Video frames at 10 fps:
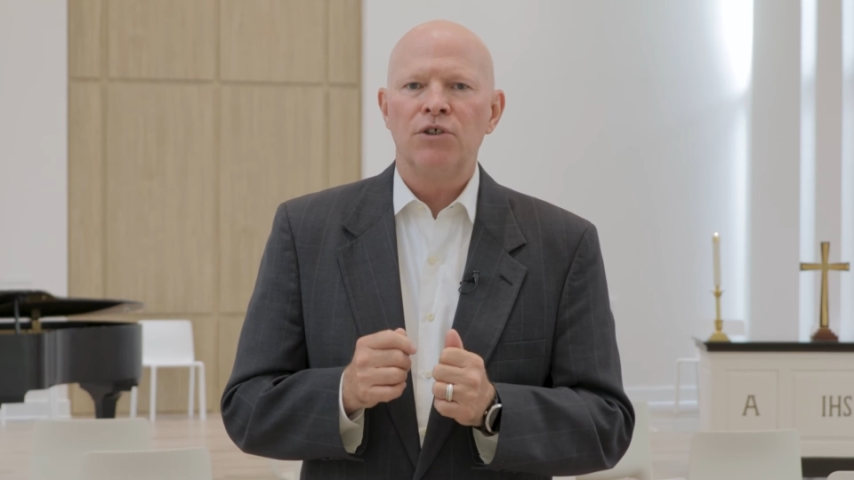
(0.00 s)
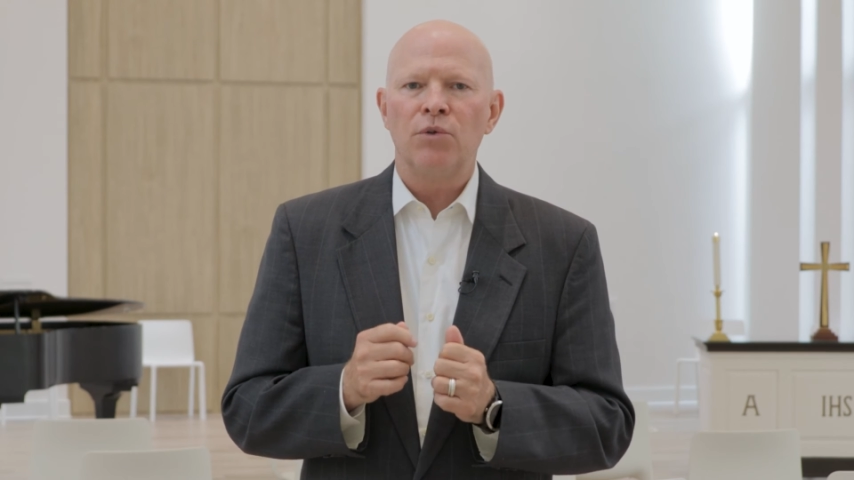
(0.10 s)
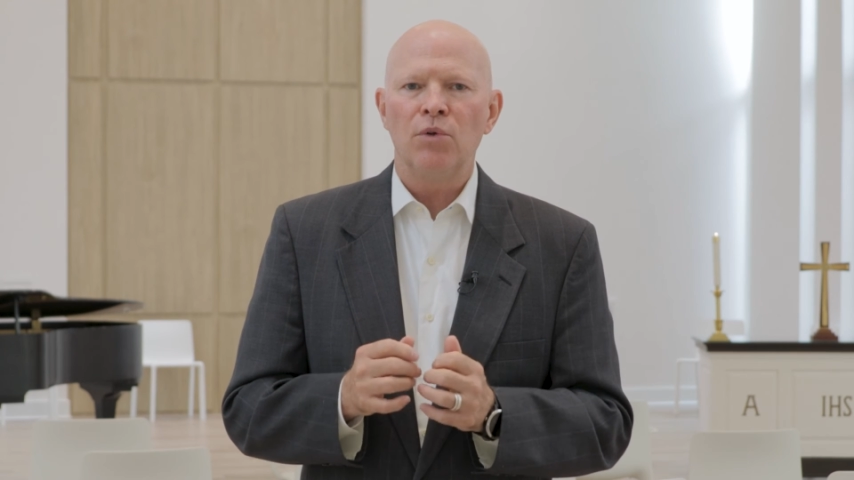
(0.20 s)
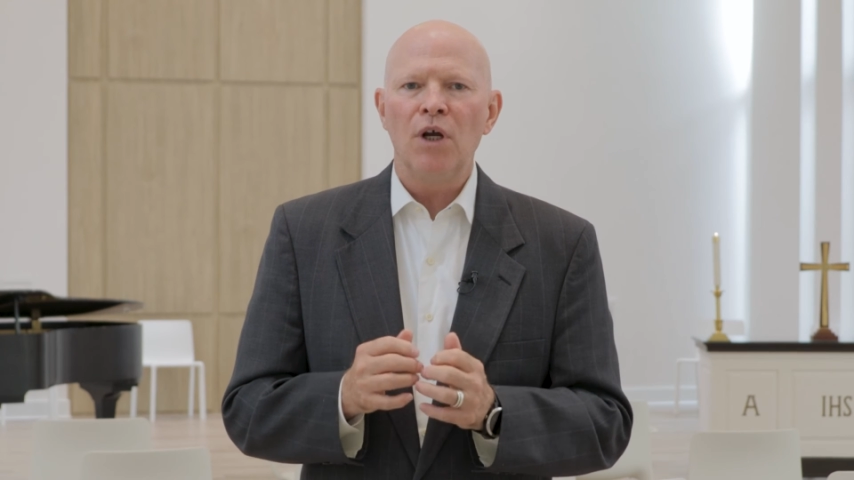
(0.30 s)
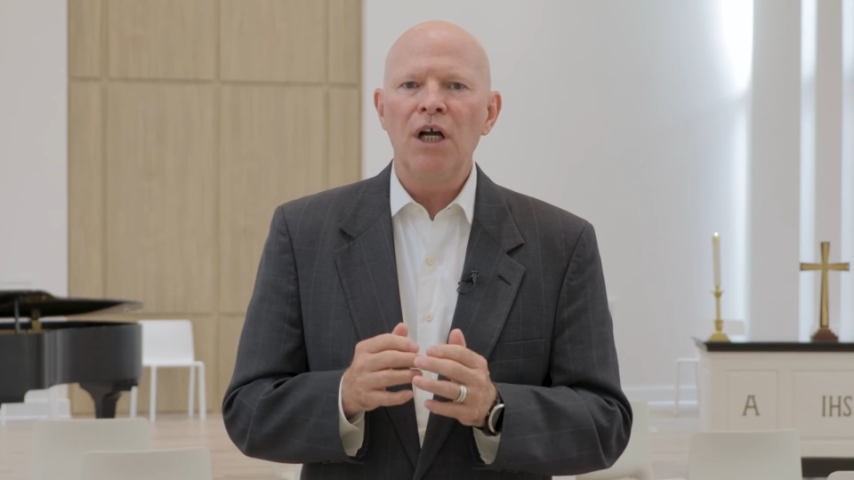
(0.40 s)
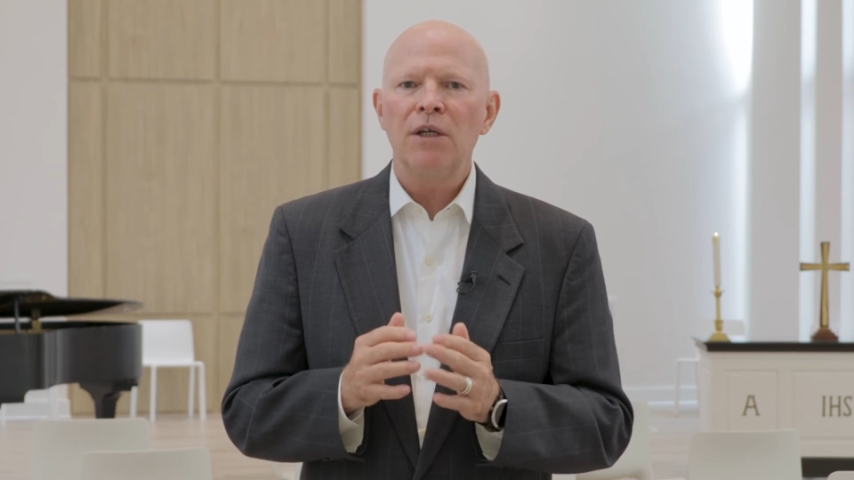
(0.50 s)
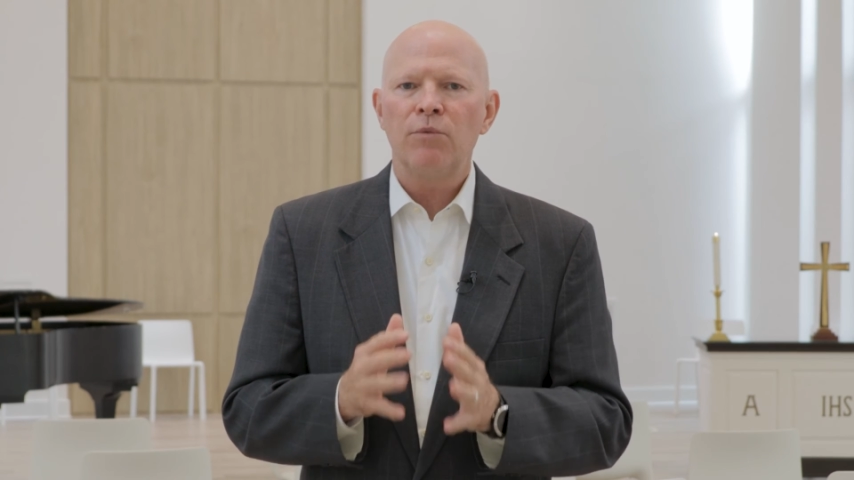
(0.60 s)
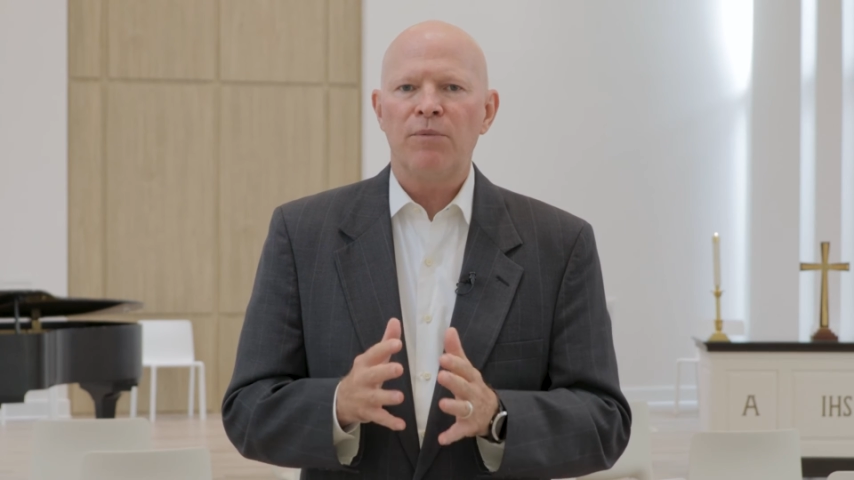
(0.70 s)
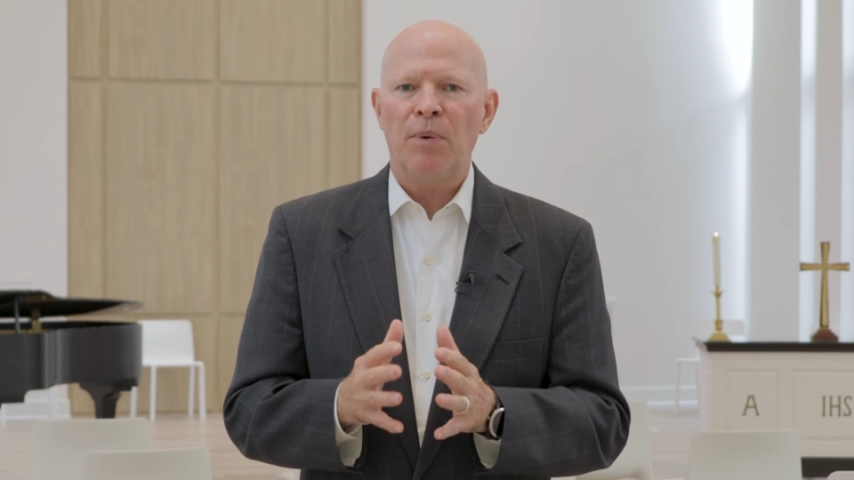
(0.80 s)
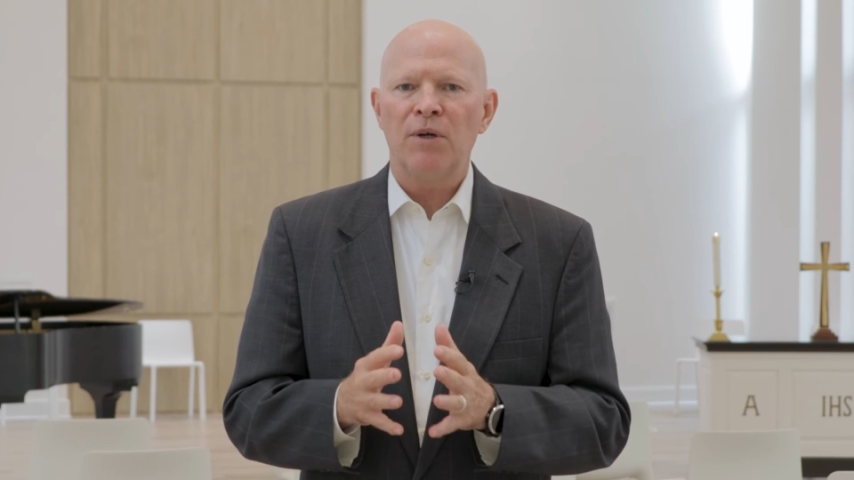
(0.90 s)
to
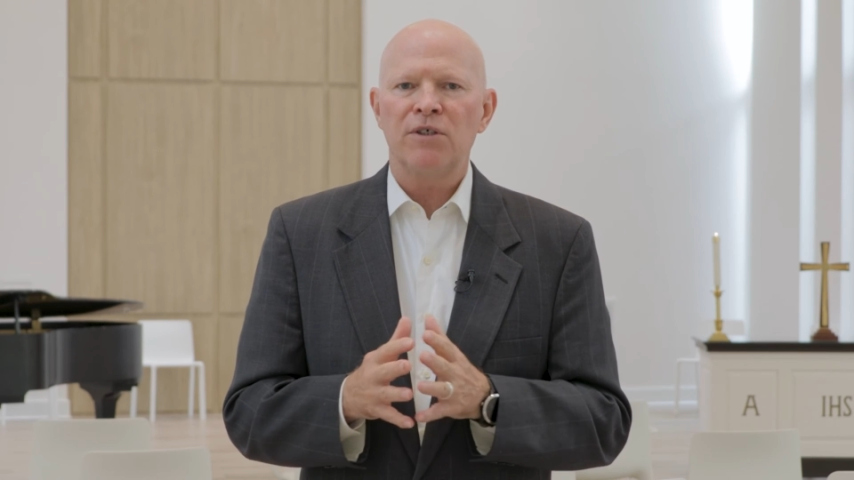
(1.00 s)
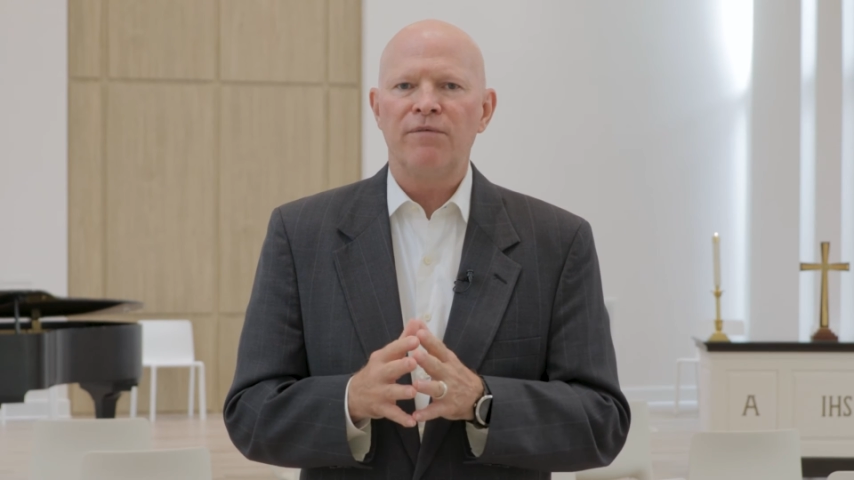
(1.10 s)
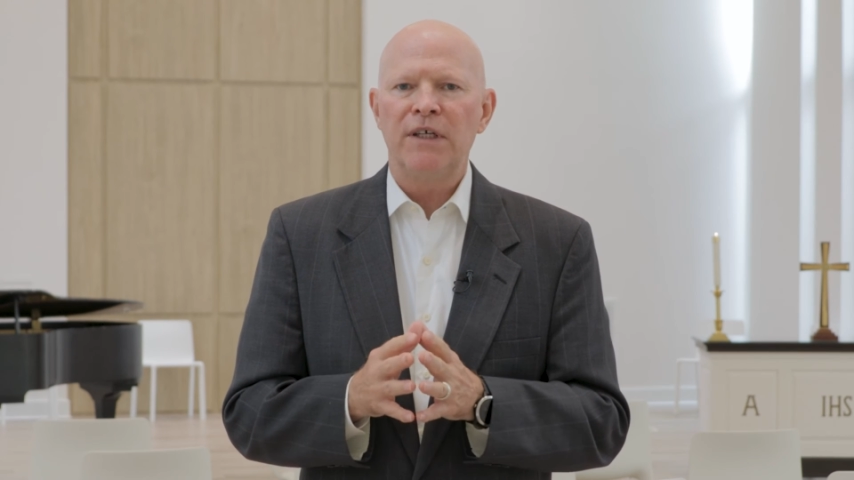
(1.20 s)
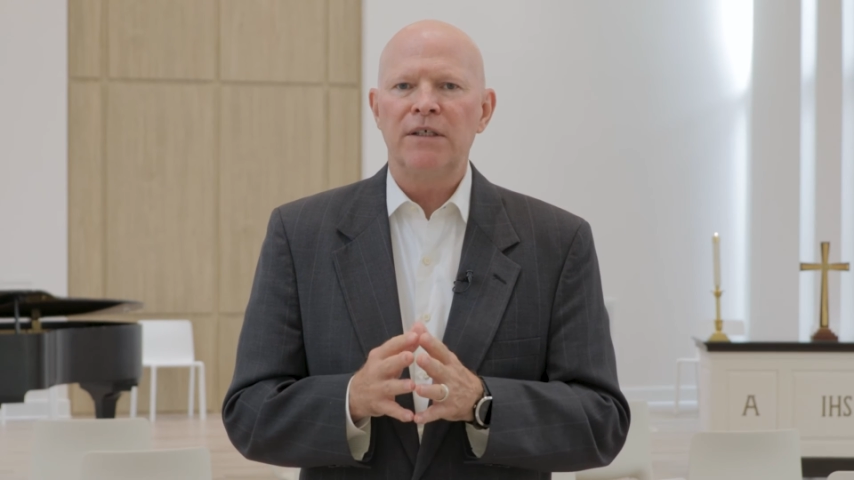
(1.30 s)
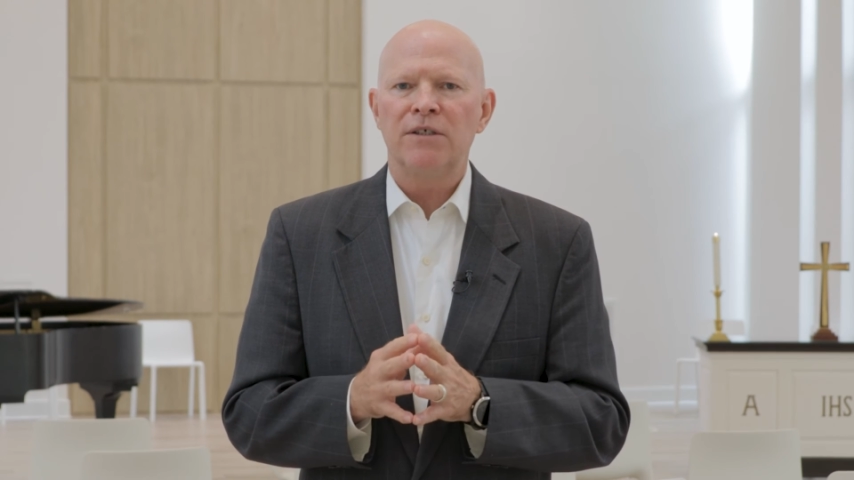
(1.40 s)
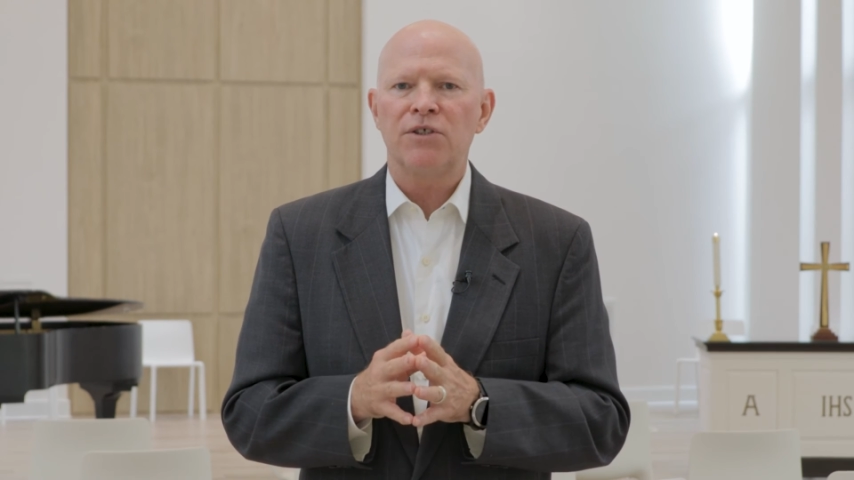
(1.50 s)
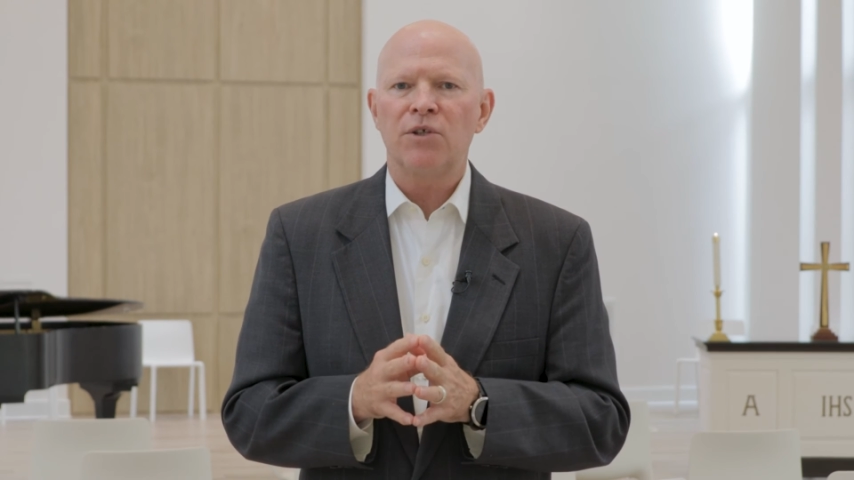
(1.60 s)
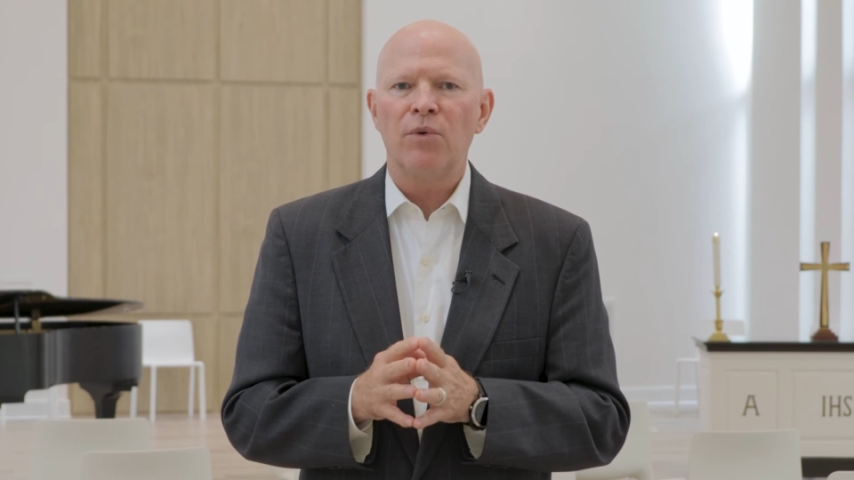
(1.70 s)
run with perseverance